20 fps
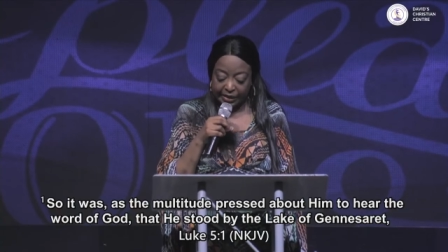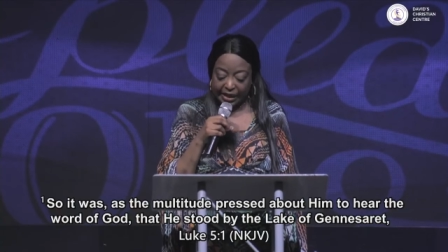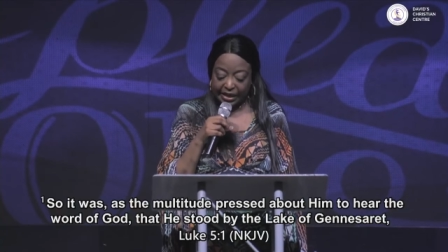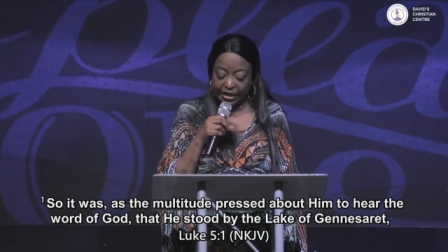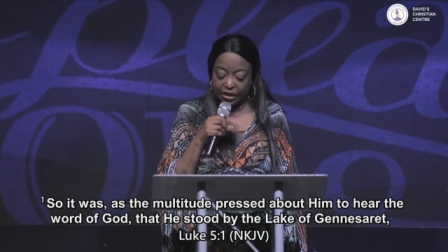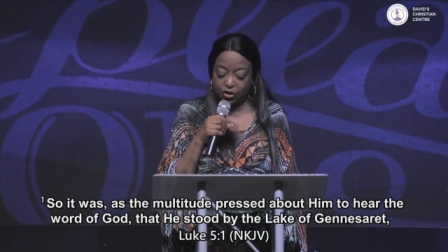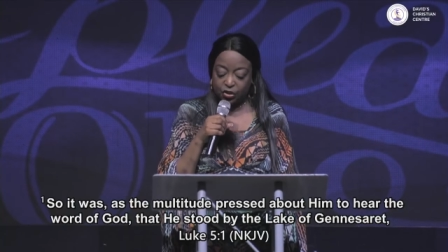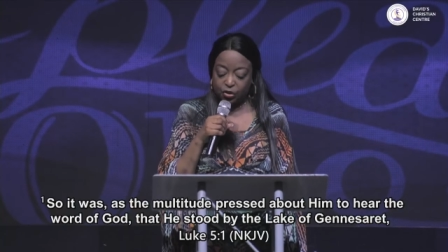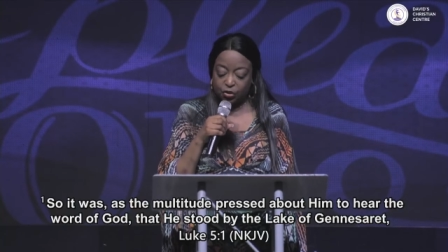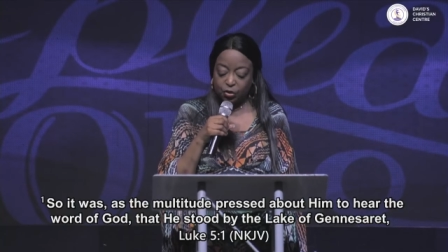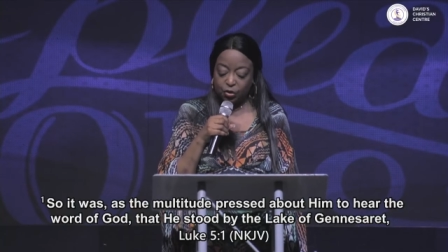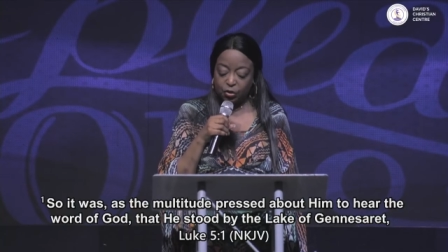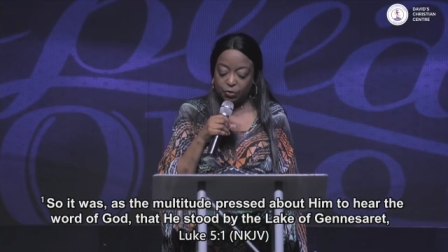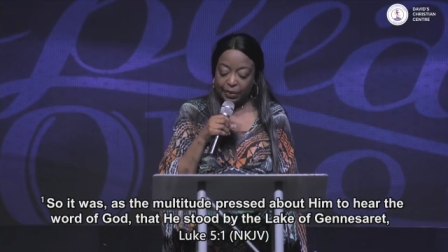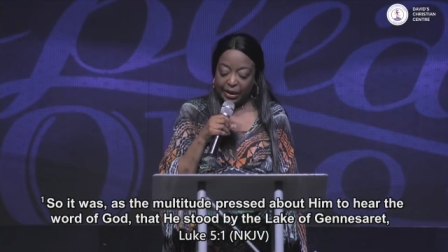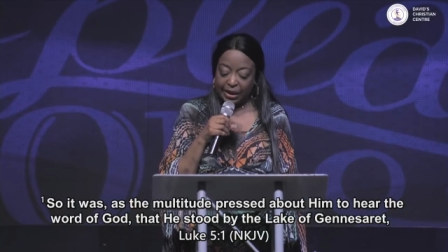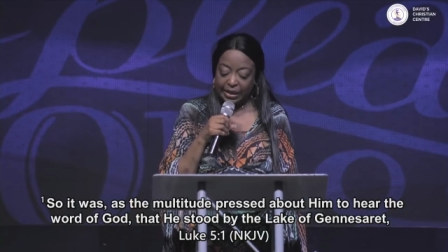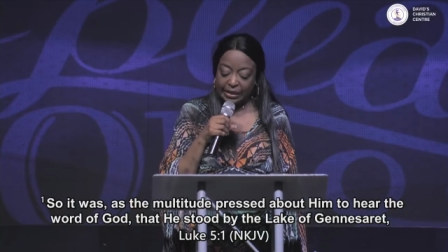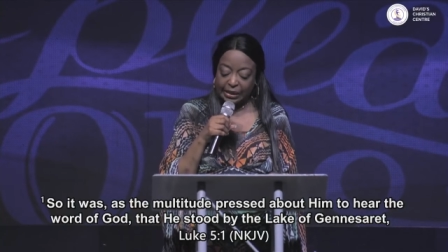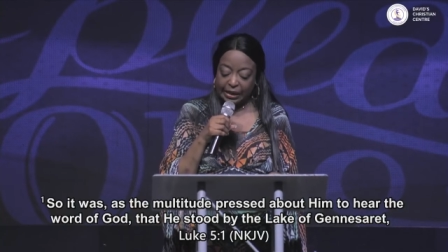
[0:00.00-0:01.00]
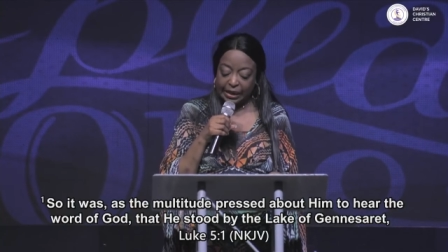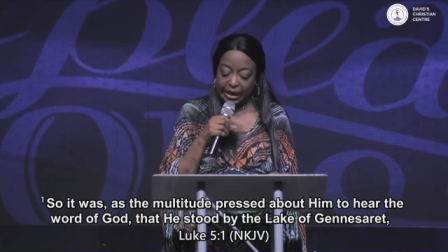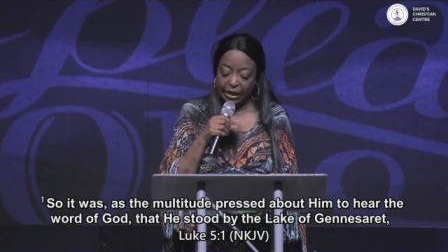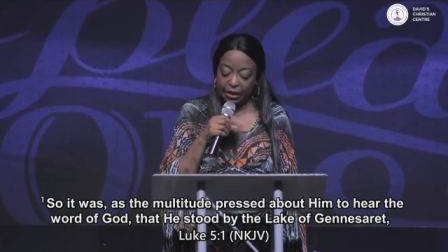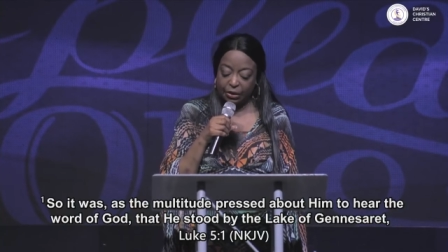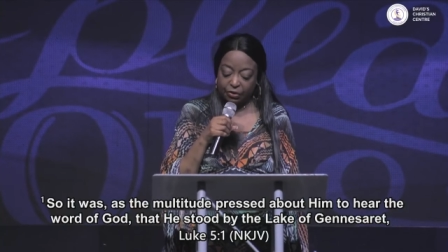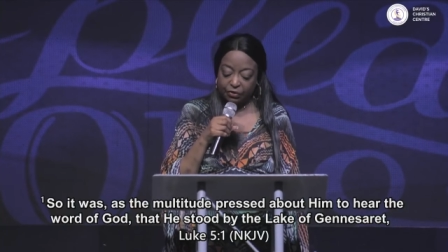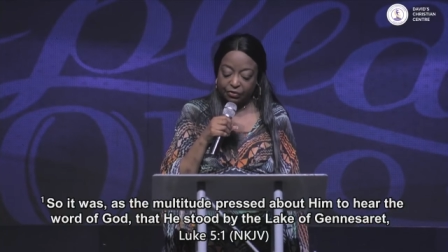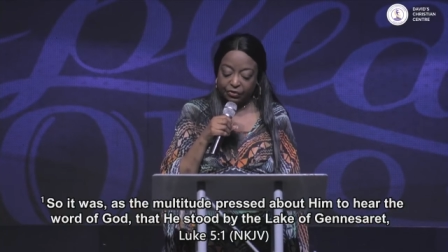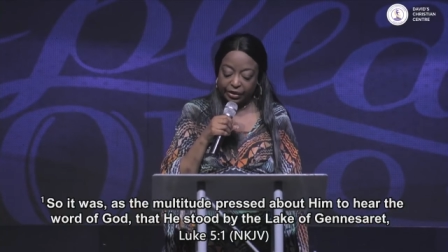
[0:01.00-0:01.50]
that he stood by the
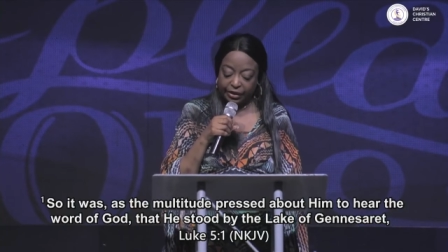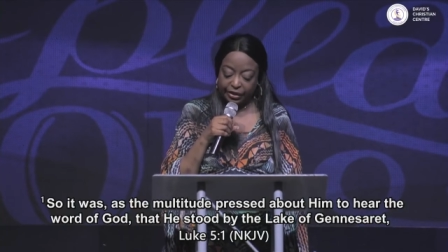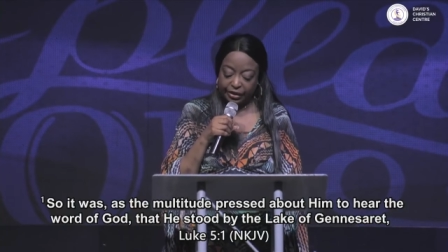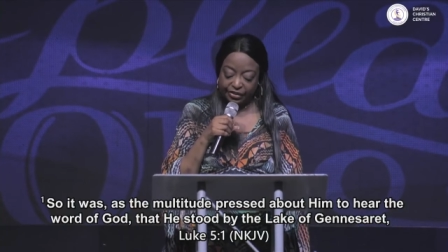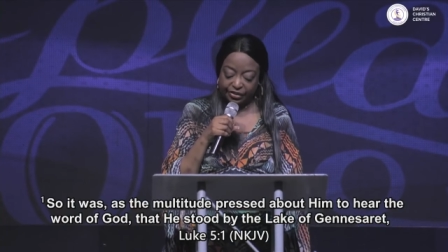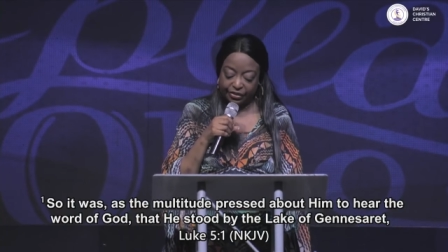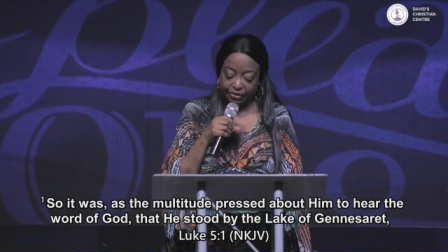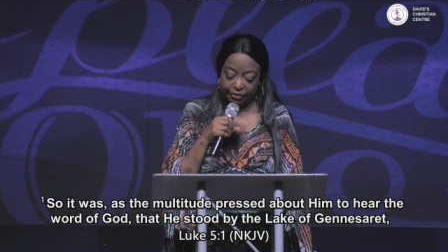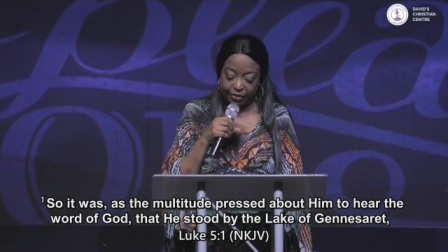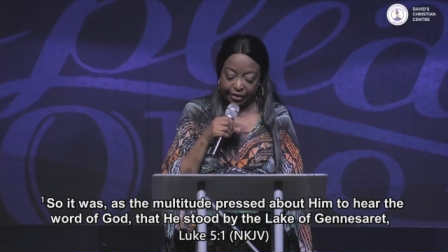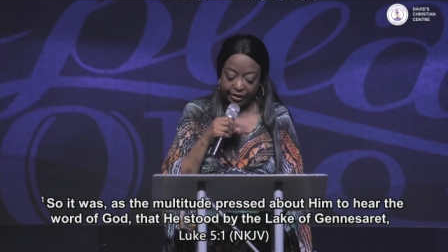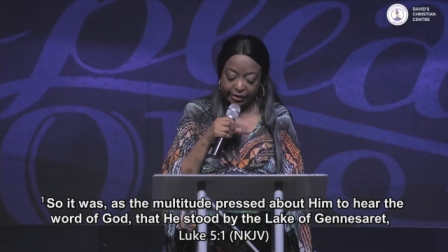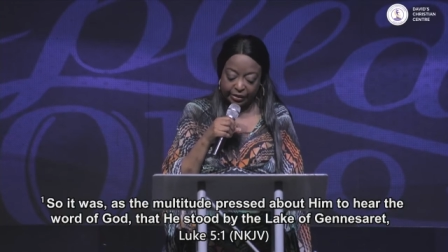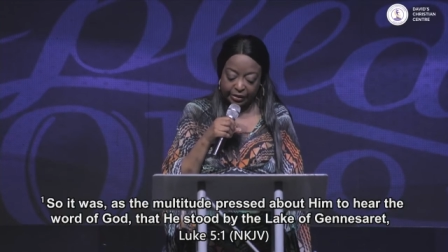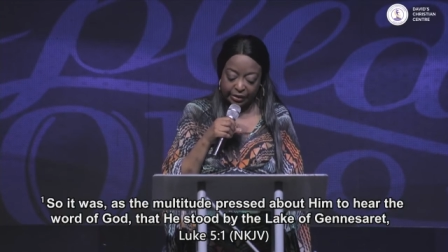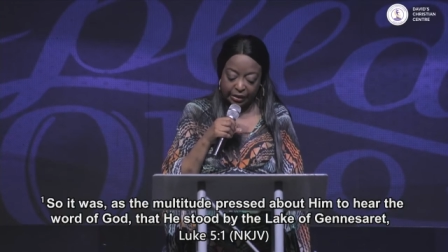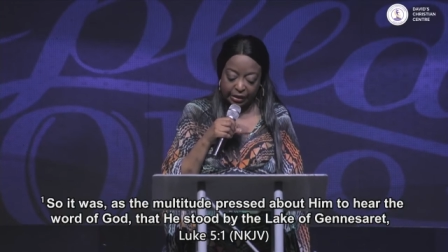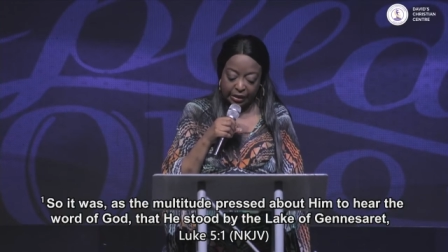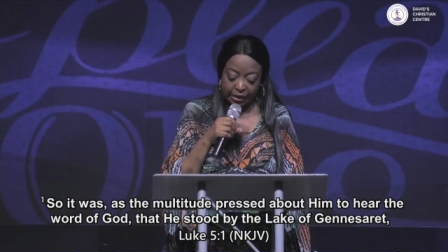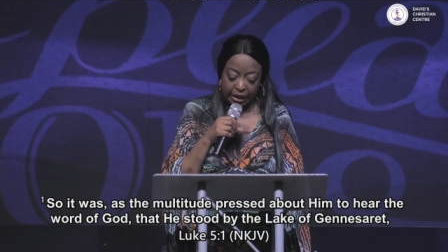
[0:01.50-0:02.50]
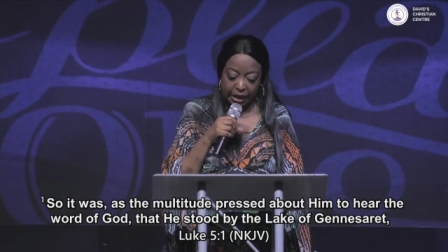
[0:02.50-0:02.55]
lake of Gennesaret